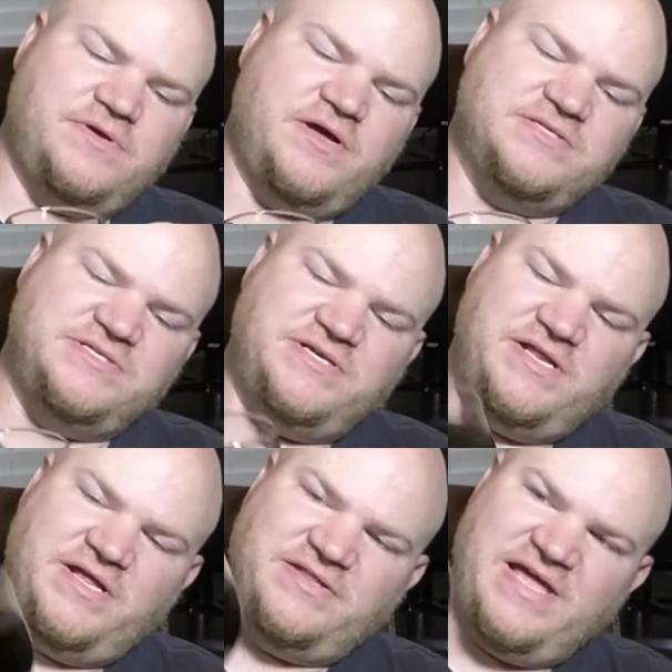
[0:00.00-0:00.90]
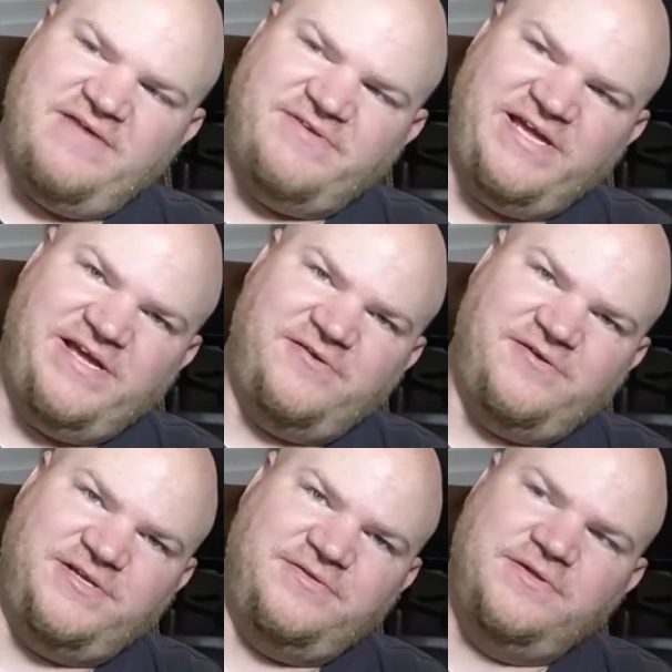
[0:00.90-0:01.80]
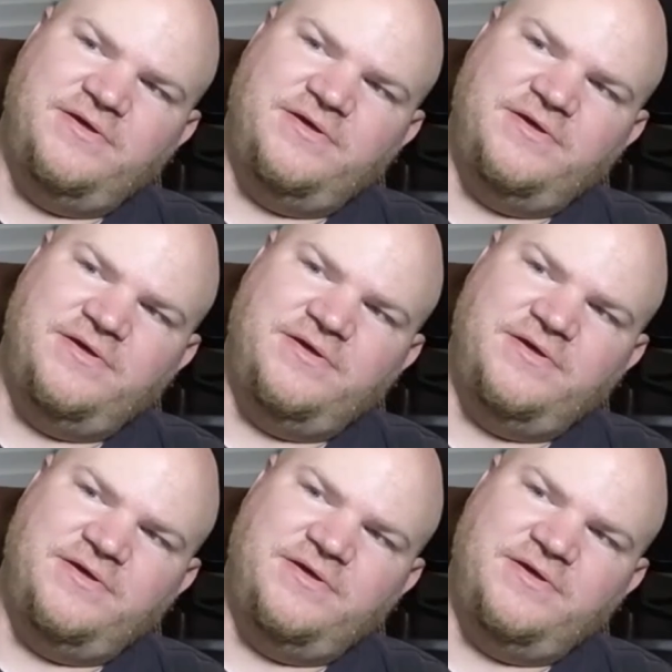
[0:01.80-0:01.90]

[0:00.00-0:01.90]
causing it not to have a head it.